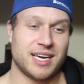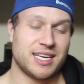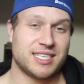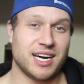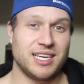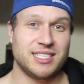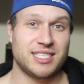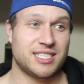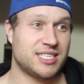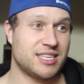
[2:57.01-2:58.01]
It
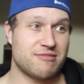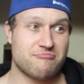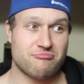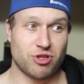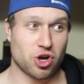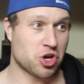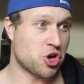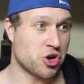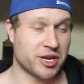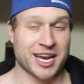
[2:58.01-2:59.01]
does look
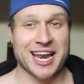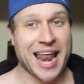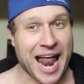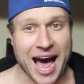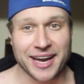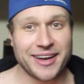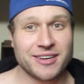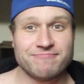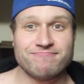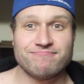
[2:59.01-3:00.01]
good in an ad,
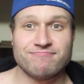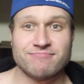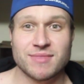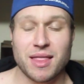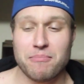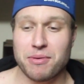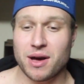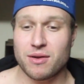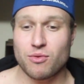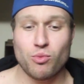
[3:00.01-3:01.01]

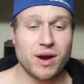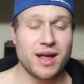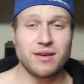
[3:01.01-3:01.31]
but what